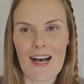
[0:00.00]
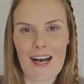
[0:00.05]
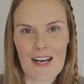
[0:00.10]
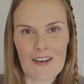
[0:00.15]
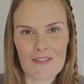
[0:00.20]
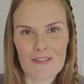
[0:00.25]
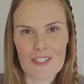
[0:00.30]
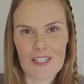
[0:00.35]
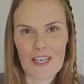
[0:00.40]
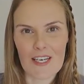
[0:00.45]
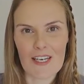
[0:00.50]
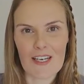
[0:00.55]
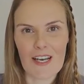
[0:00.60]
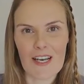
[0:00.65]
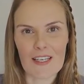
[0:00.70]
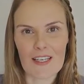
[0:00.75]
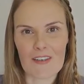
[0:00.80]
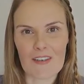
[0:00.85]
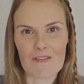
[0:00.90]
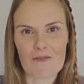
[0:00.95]
after
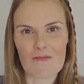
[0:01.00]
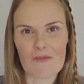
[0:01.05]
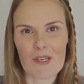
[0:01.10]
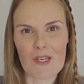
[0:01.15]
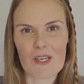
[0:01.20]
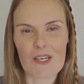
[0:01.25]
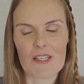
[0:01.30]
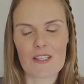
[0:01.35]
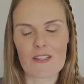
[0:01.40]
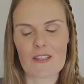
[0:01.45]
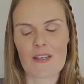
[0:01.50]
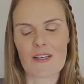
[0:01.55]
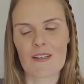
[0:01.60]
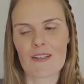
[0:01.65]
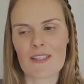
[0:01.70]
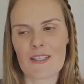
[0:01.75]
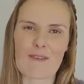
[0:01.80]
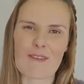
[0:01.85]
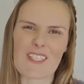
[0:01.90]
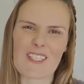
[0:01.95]
I give birth.
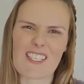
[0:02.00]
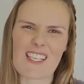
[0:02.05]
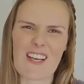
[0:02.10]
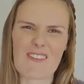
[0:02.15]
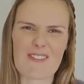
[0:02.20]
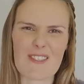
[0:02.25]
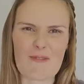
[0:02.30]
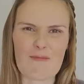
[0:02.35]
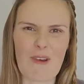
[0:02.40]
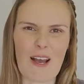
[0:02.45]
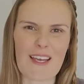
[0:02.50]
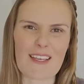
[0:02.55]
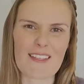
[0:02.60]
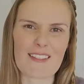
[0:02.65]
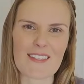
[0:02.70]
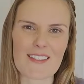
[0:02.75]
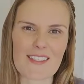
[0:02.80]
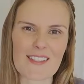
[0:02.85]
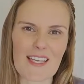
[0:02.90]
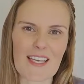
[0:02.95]
I'll just have to wait
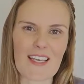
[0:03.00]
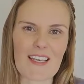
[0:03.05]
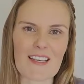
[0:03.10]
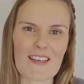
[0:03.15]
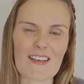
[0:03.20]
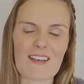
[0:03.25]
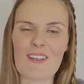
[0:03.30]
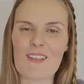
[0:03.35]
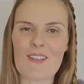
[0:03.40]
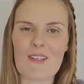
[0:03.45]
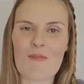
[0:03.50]
and see